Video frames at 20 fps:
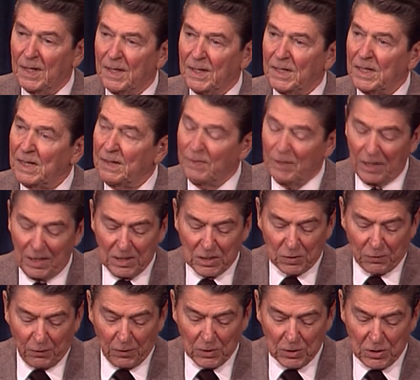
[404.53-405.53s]
Even in his
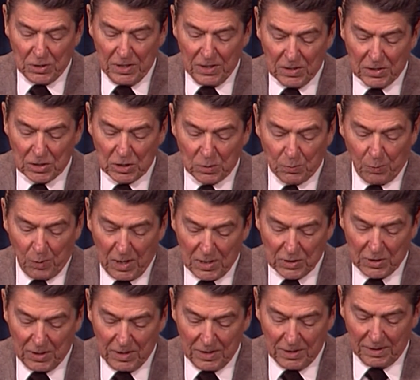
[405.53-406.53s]
first years as
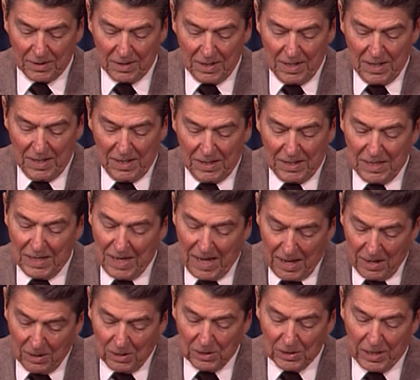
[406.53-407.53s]
president, he
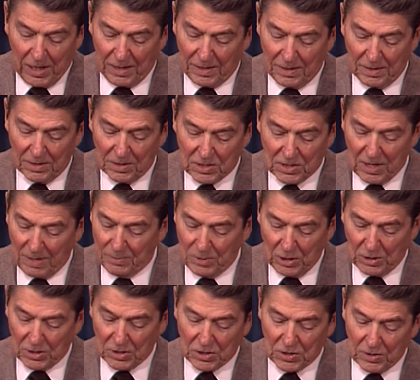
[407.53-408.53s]
held that,
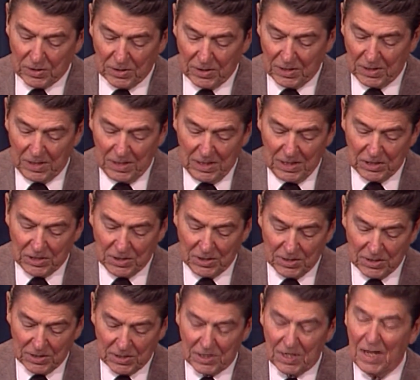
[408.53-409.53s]
subject to certain
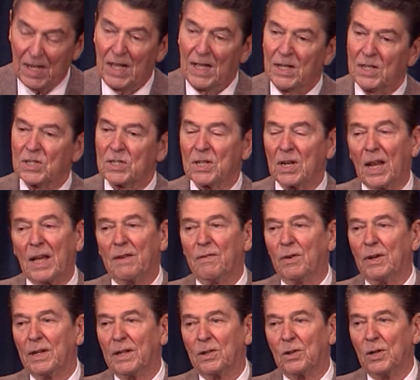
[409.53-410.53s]
conditions,
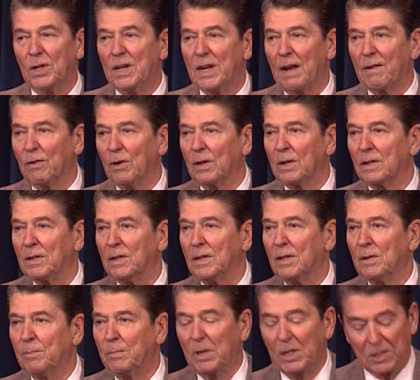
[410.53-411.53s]
slavery could never
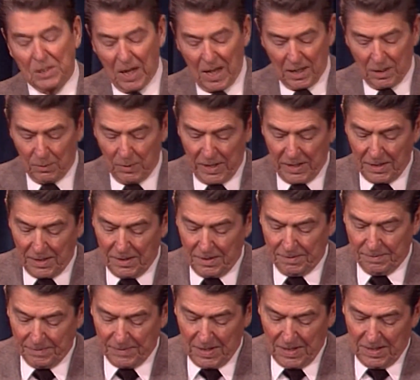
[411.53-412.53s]
be tolerated.
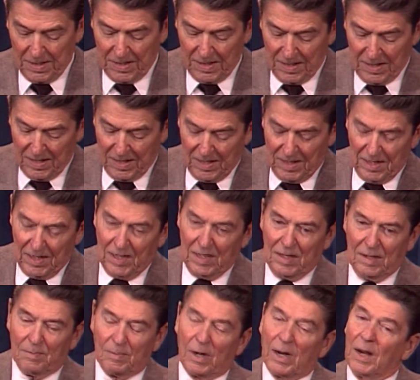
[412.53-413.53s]

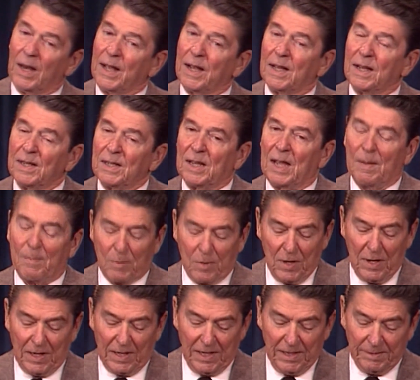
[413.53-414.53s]
But Lincoln kept
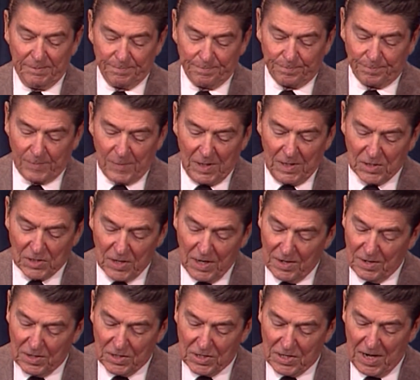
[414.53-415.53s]
thinking. His
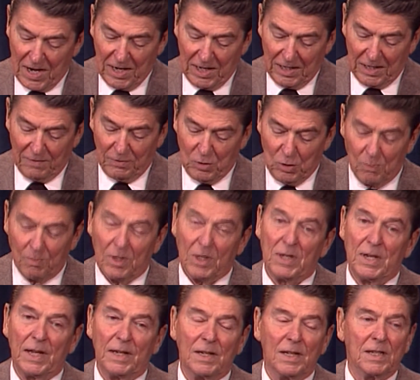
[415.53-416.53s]
understanding of human
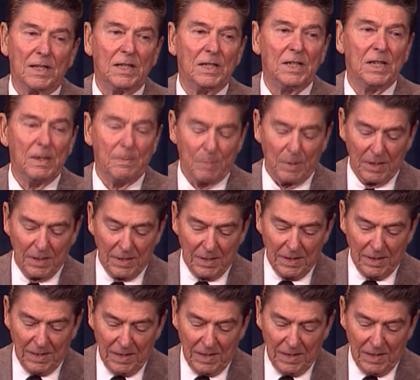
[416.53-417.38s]
dignity deepened.